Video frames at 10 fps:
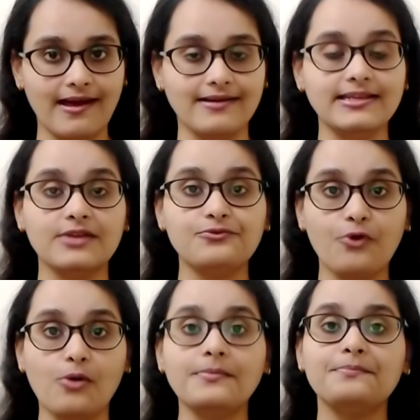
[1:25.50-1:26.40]
Challan in
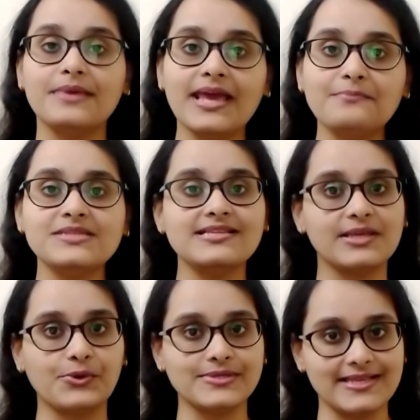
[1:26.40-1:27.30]
form
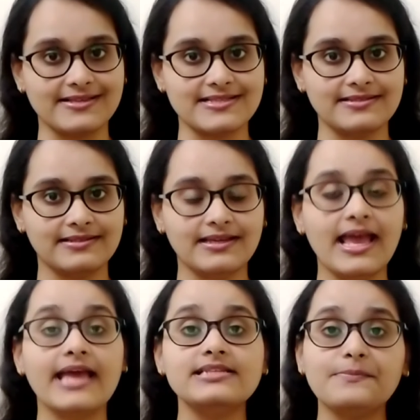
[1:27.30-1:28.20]
PMT06.
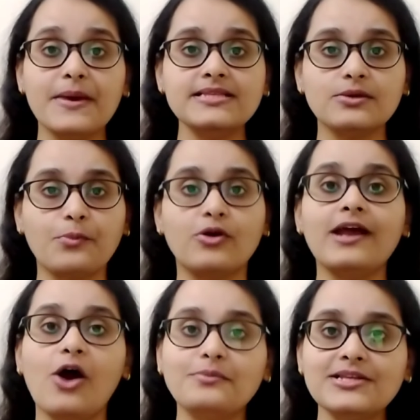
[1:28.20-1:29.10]
It depends
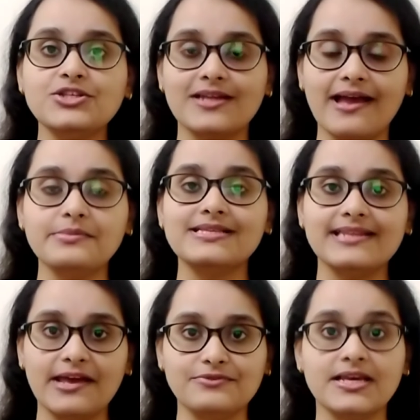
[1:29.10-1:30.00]
upon how much time is
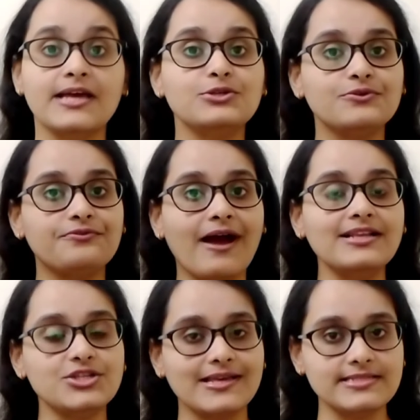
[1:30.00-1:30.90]
left to
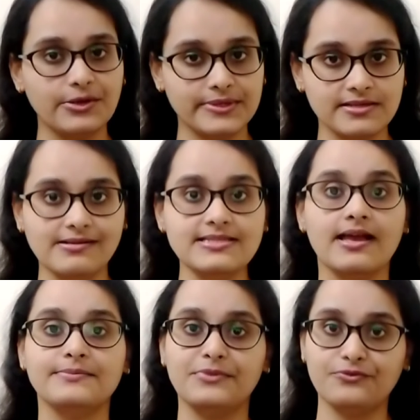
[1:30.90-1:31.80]
file GST returns
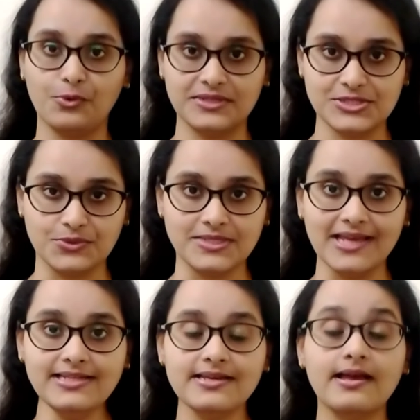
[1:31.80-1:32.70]
before the due
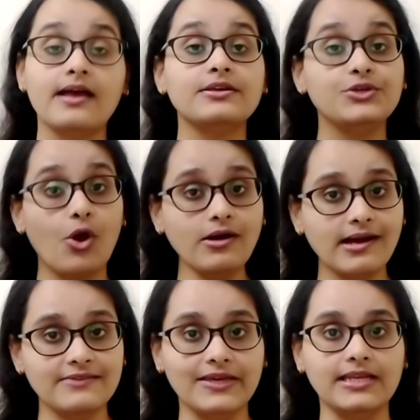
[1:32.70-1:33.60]
date, your
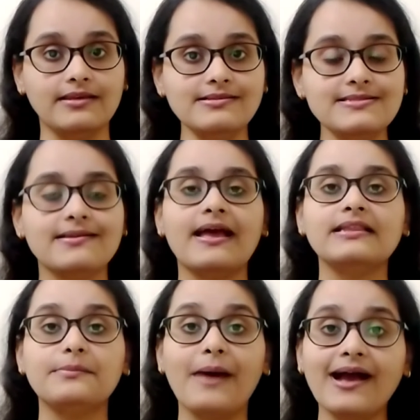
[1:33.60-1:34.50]
convenience,
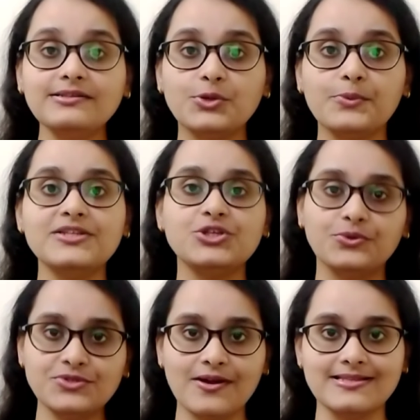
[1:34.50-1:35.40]
the bank through which
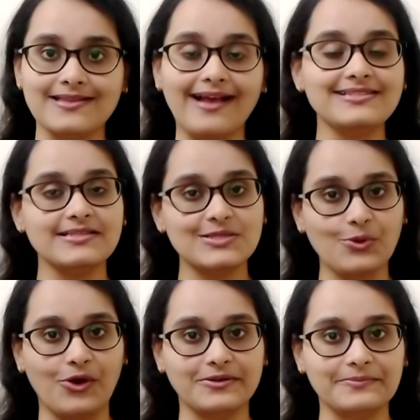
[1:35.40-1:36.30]
you transact, and
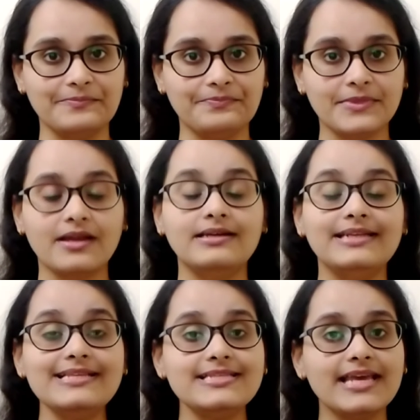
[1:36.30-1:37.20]
so on.
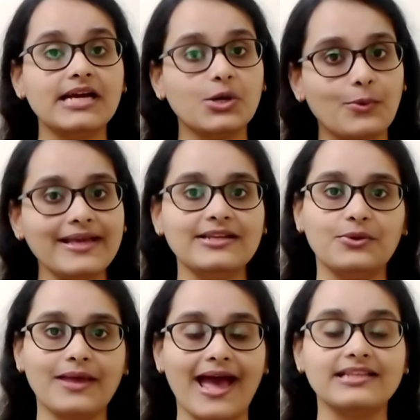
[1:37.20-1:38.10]
Let's take a quick
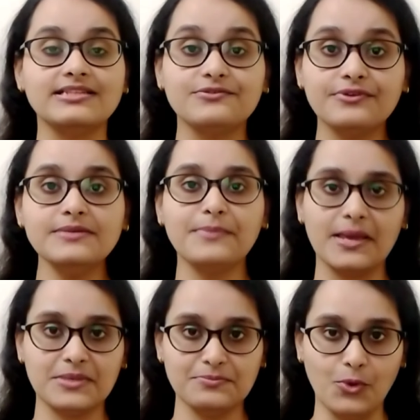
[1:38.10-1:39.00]
look at the different
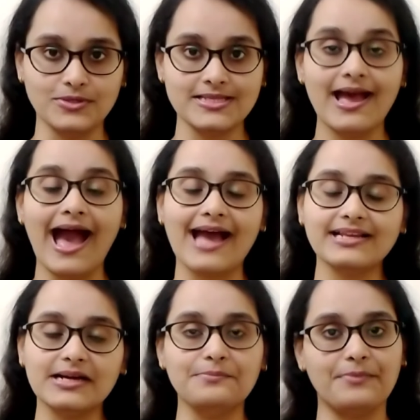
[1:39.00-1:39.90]
payment modes
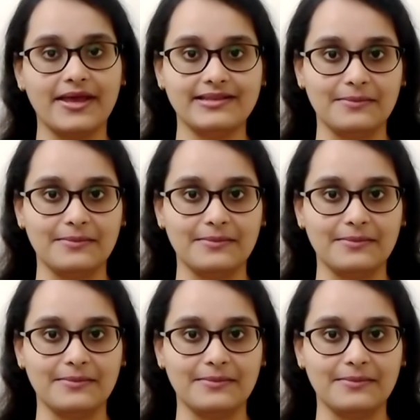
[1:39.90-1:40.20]
and compare